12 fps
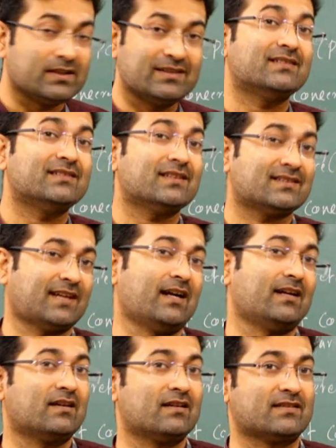This is a
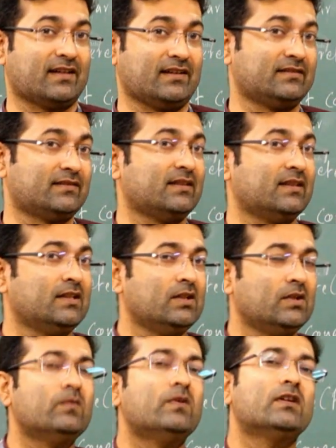standard size.
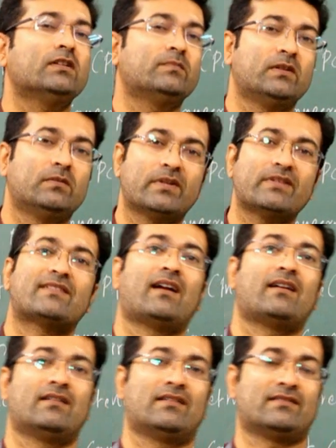What is meant by
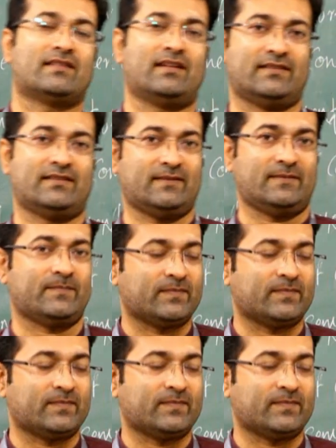standard size?